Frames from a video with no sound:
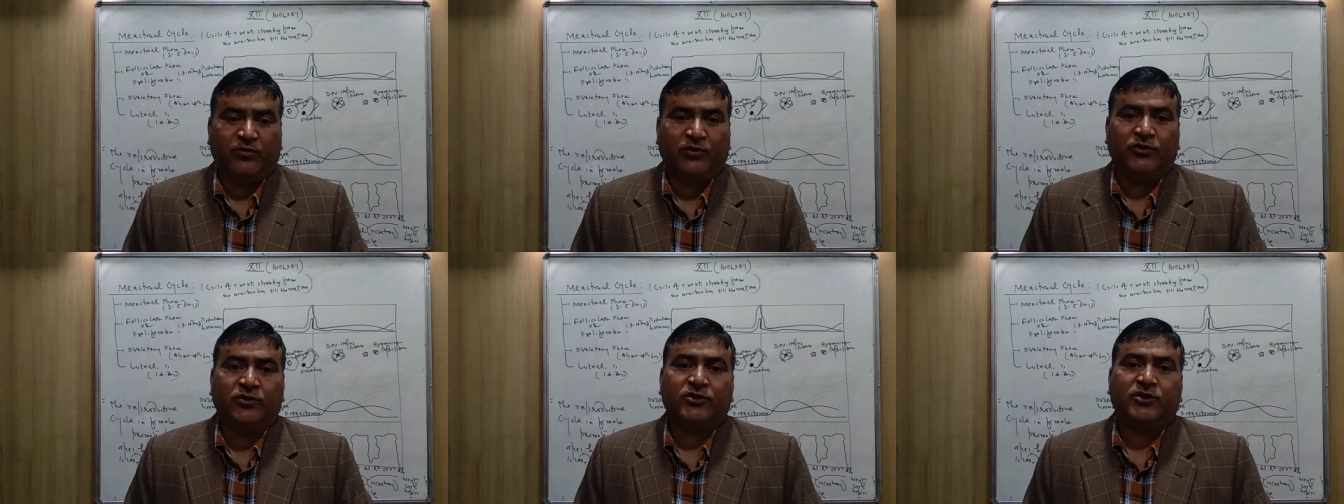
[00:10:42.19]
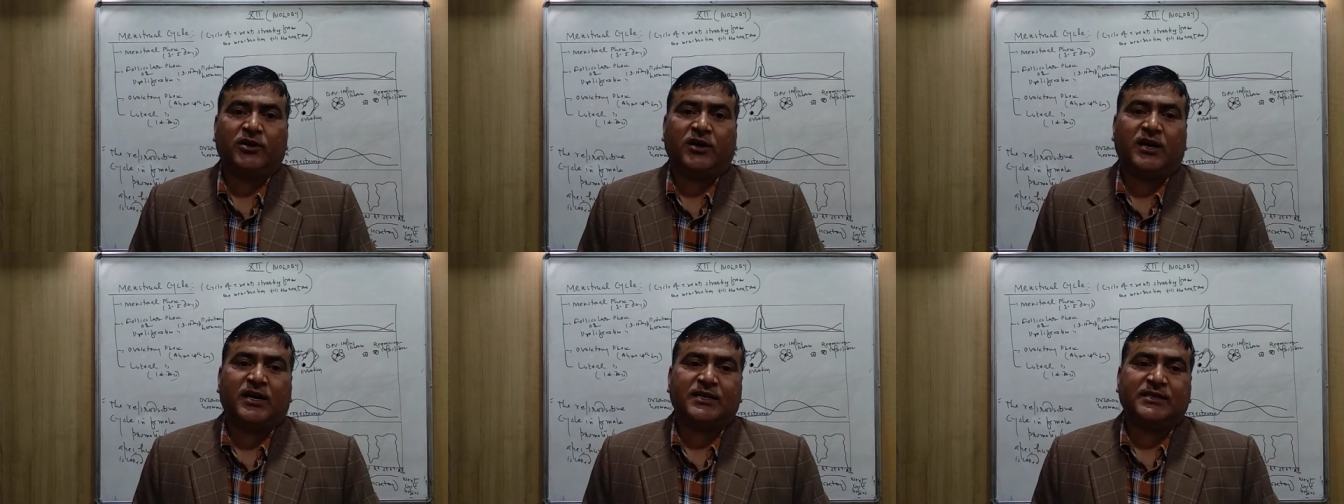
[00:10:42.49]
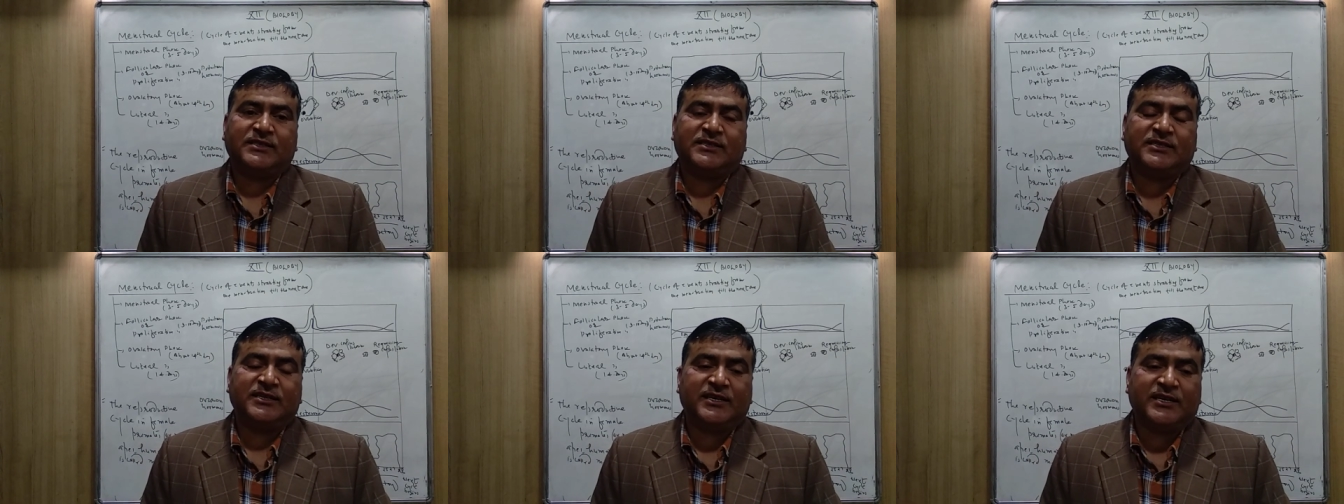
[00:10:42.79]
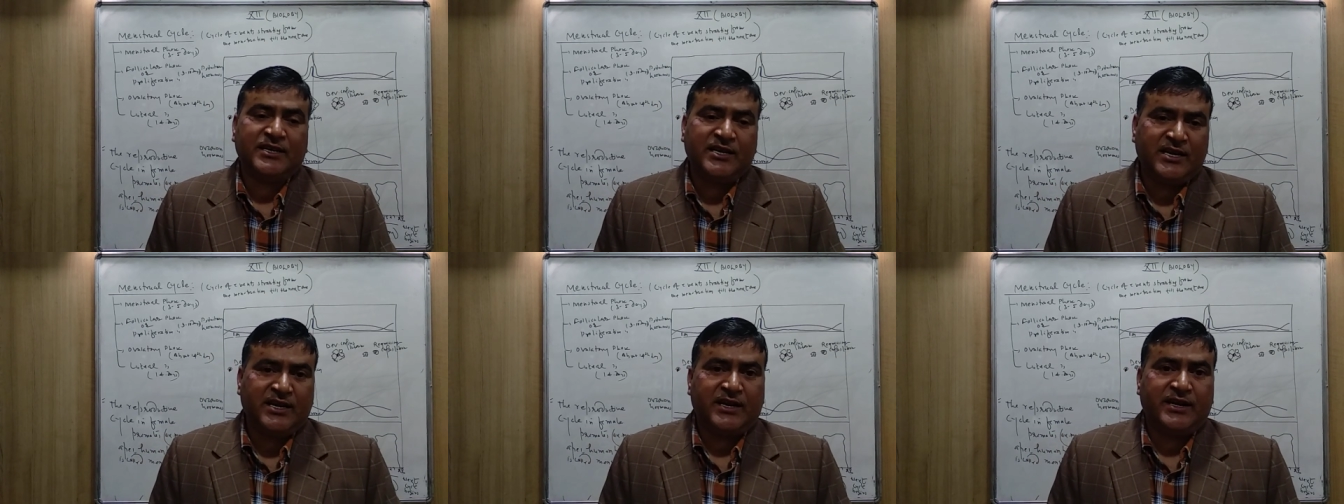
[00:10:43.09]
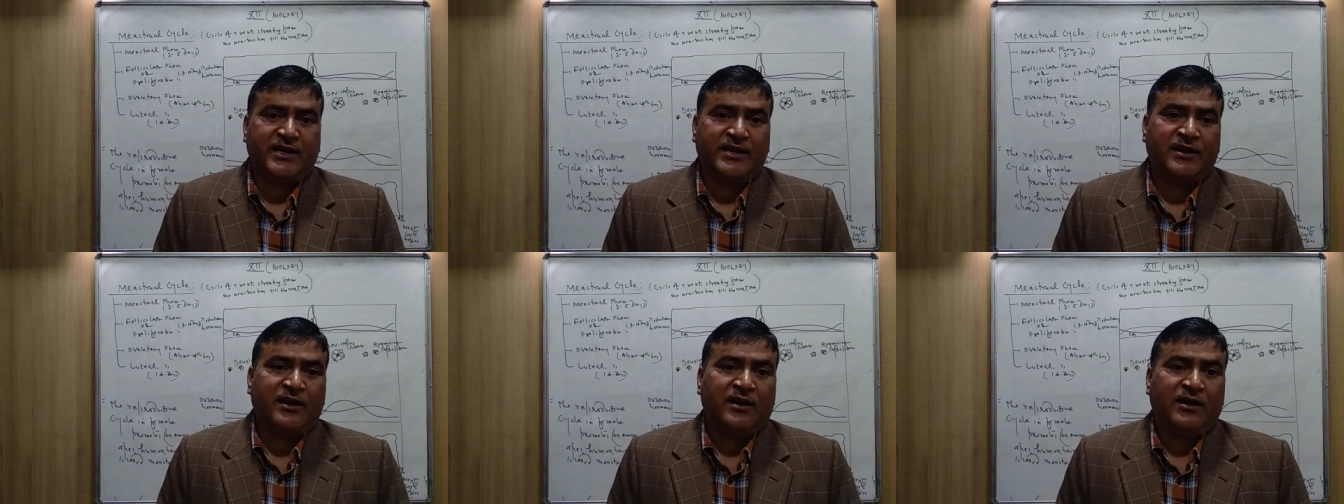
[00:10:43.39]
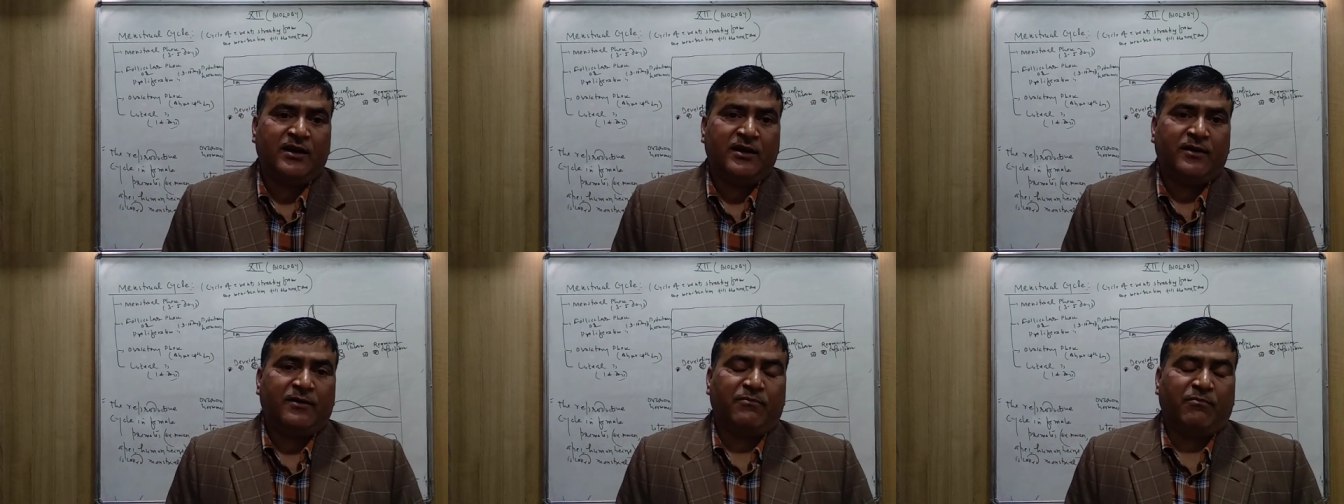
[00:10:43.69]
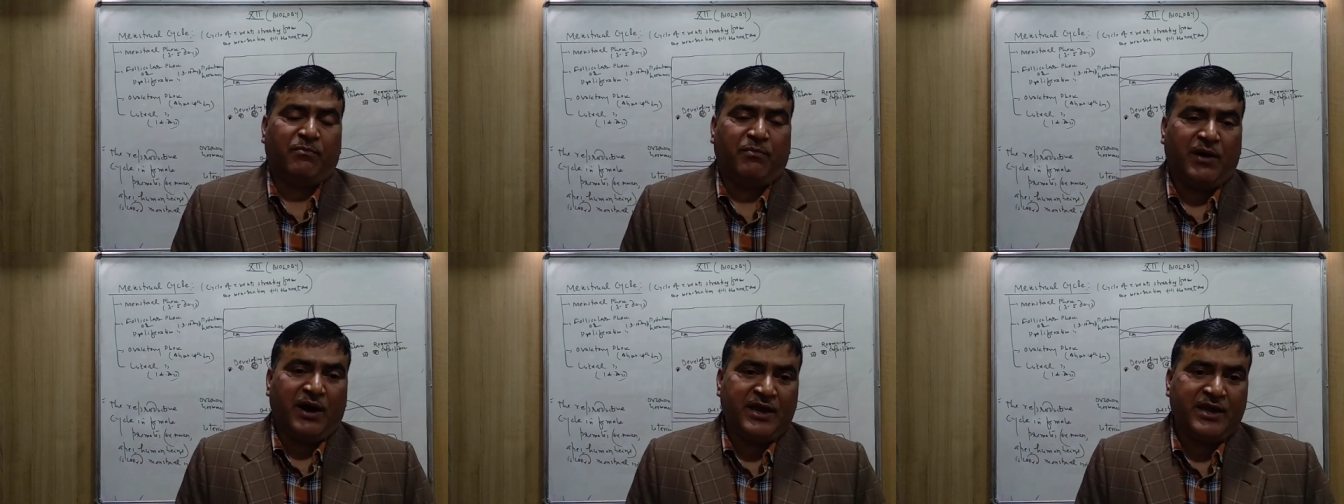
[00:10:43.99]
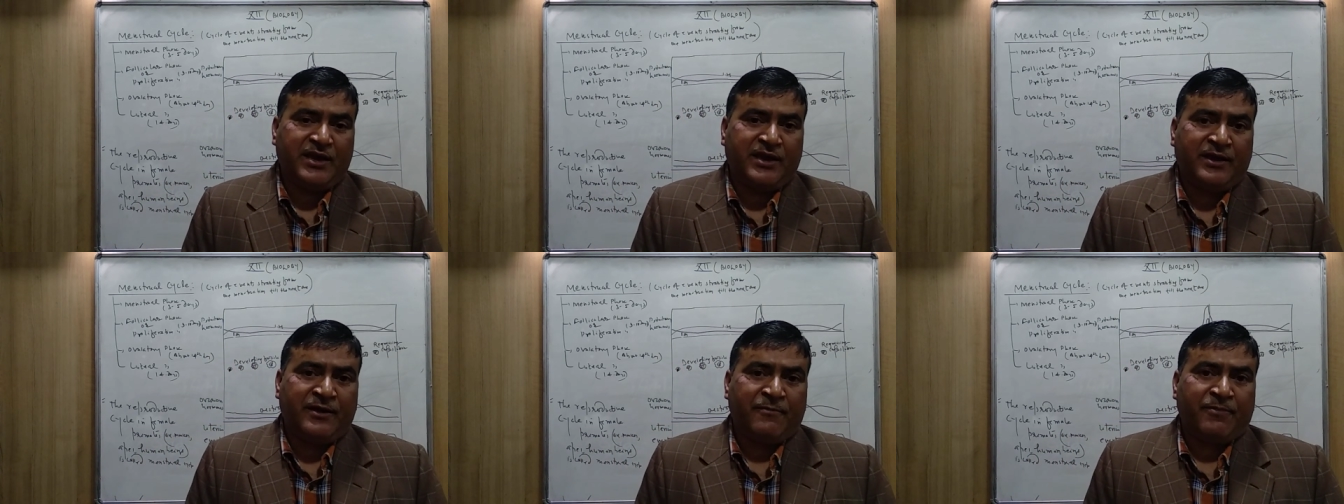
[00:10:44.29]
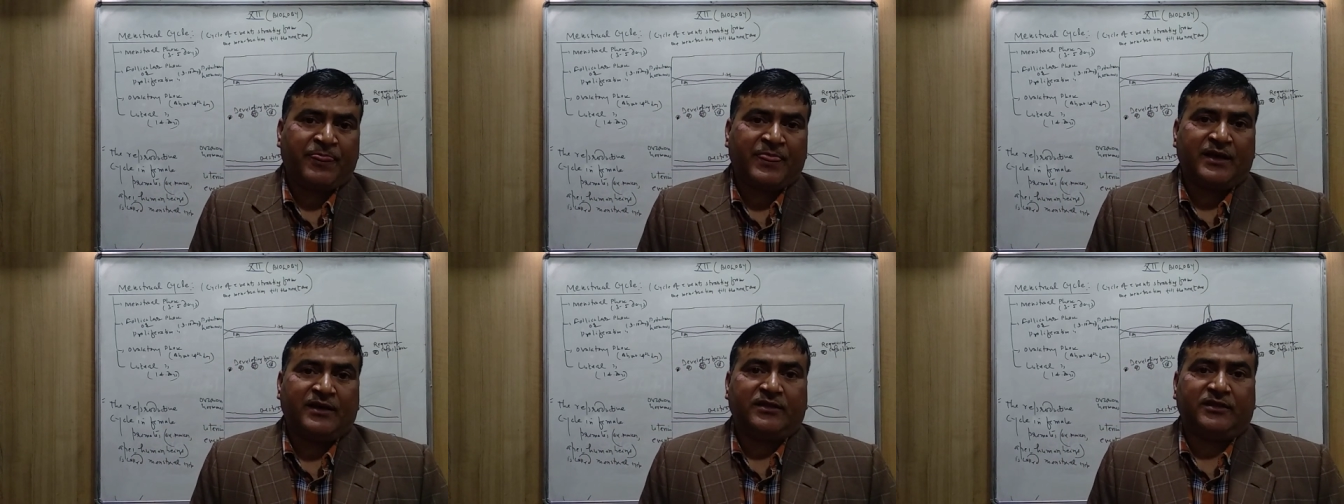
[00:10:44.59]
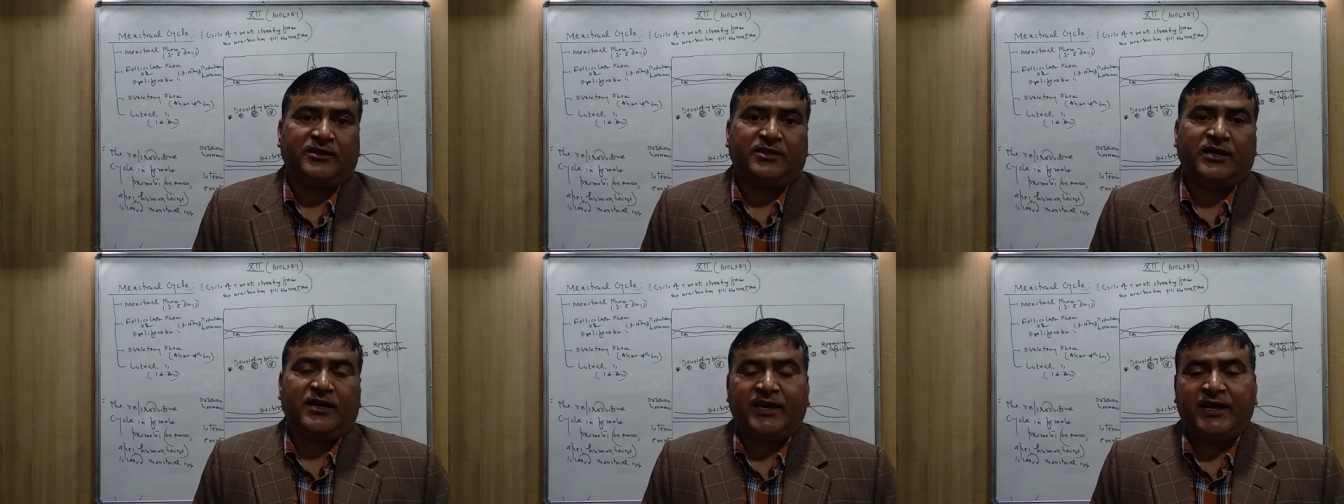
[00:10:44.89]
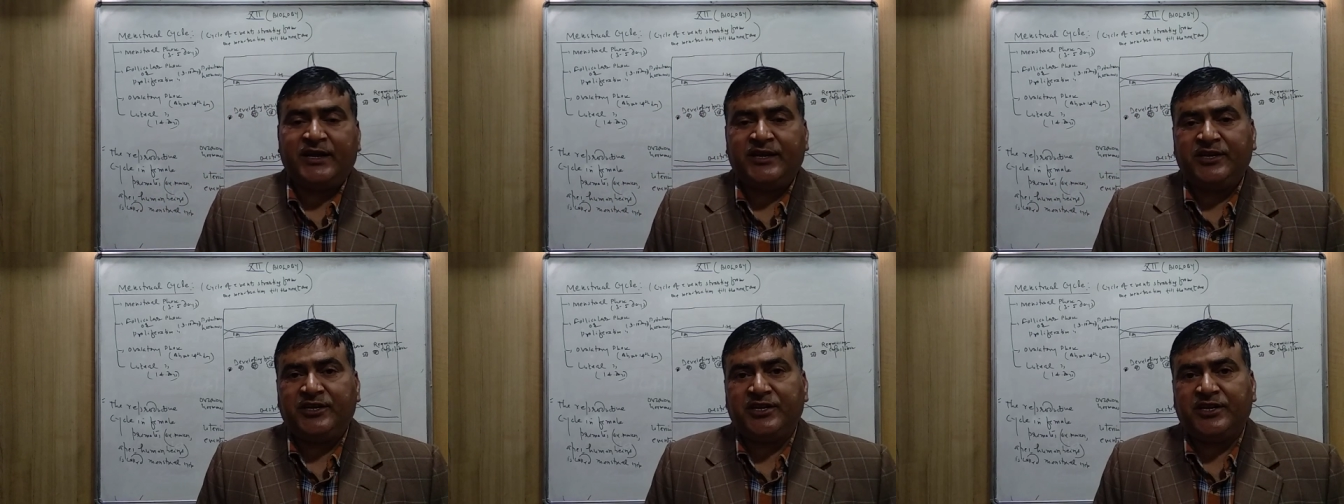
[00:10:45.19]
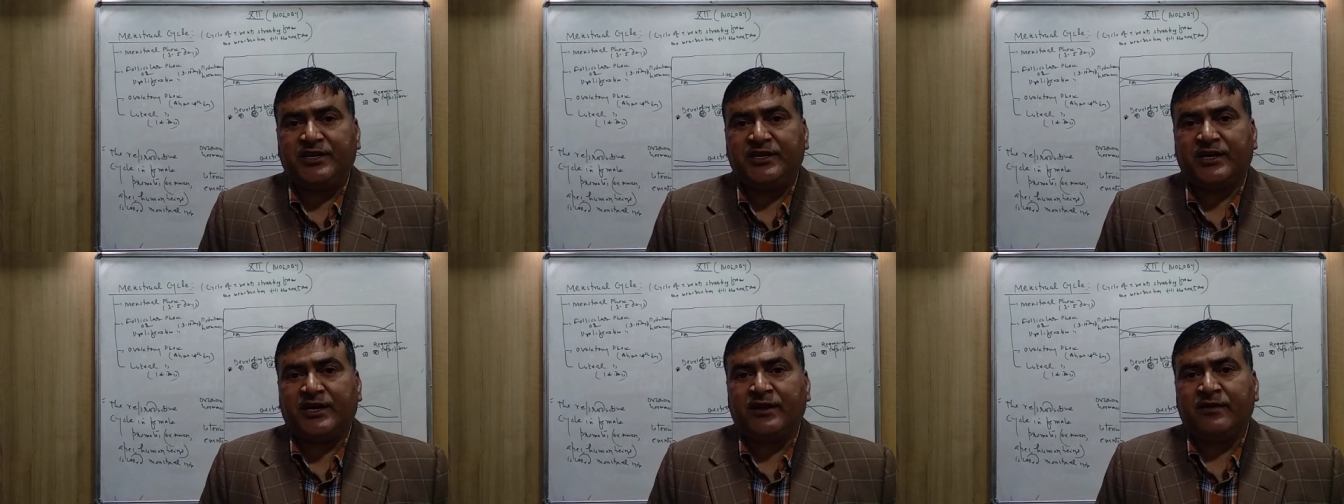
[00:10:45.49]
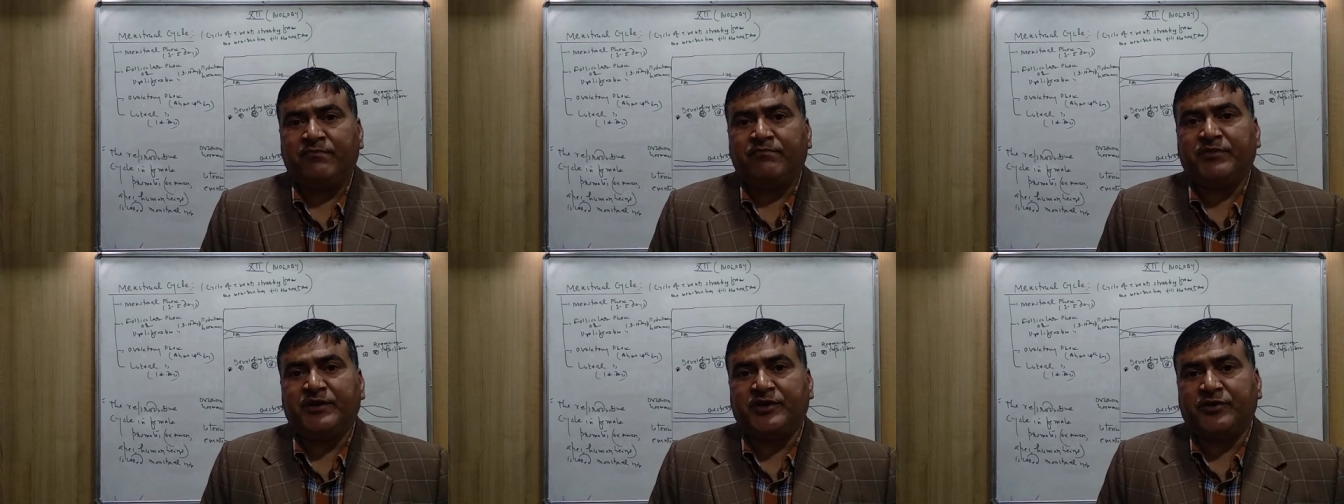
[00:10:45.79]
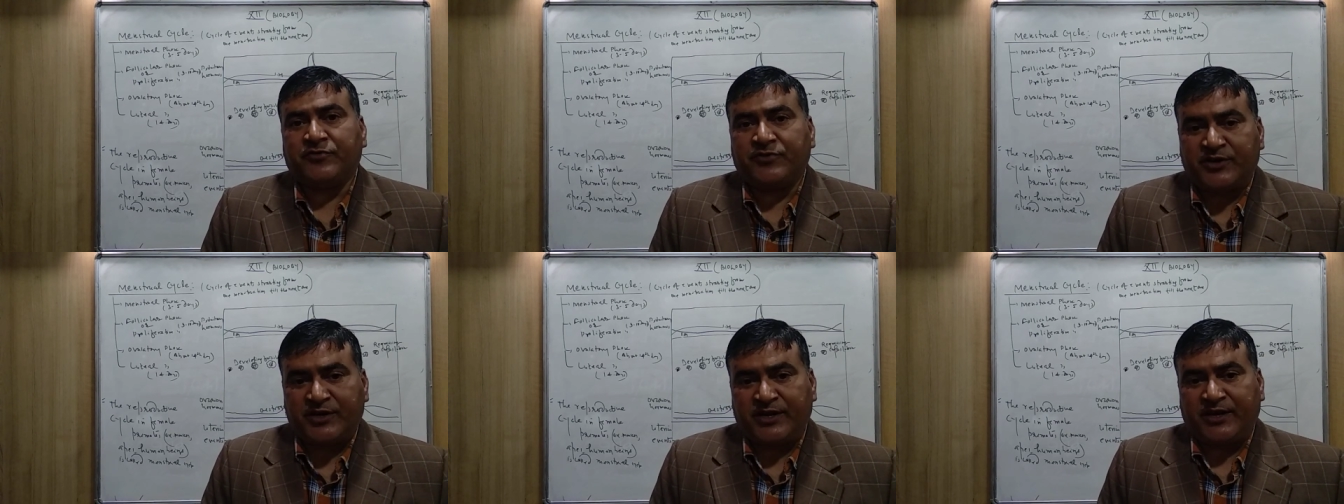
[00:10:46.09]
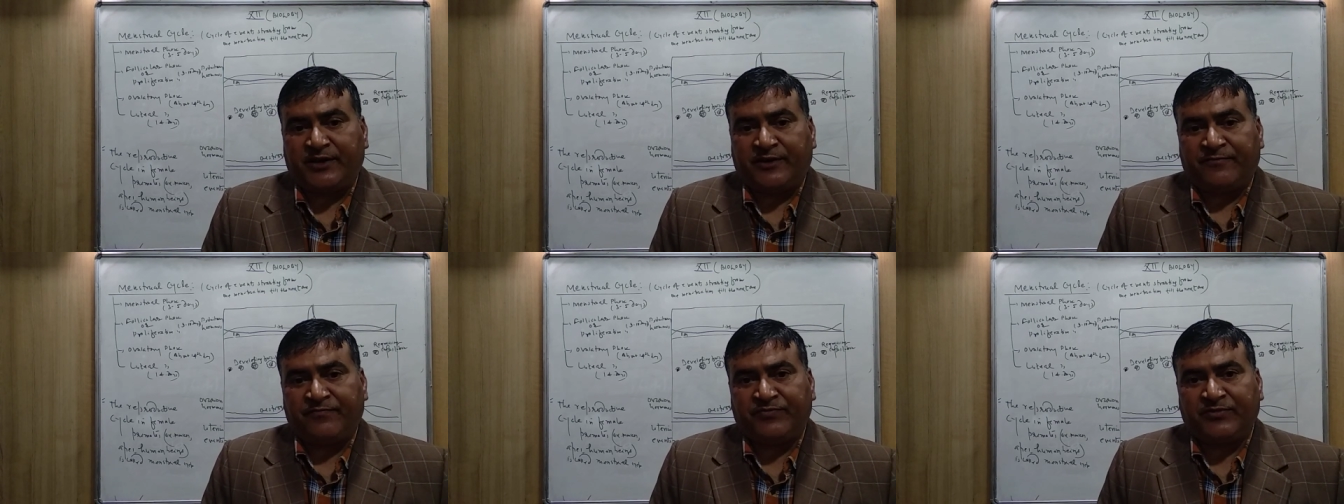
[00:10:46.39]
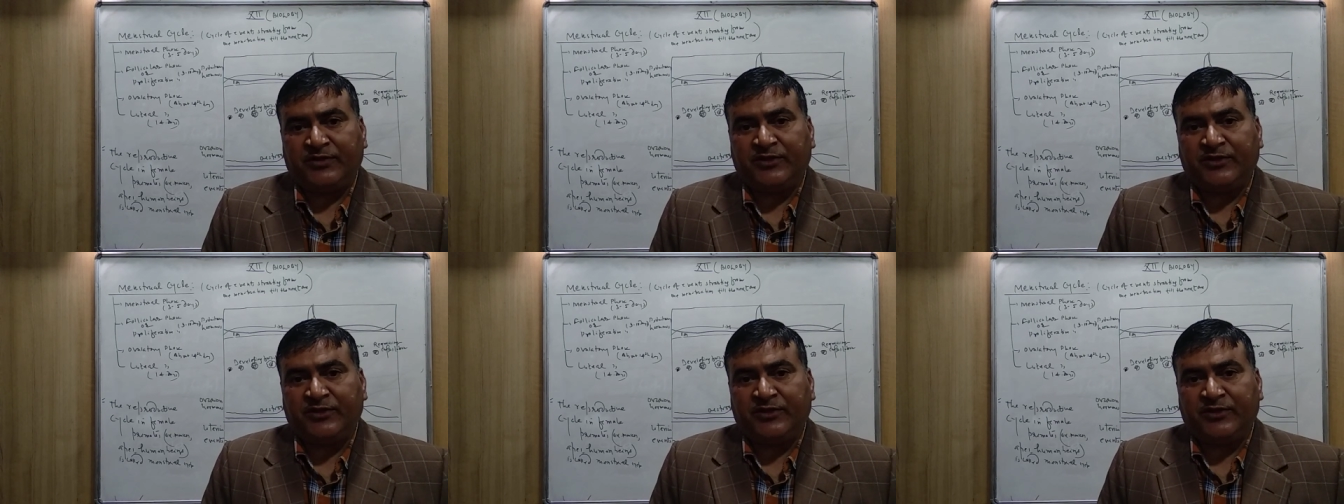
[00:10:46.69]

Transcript: both are secreted by the anterior pituitary.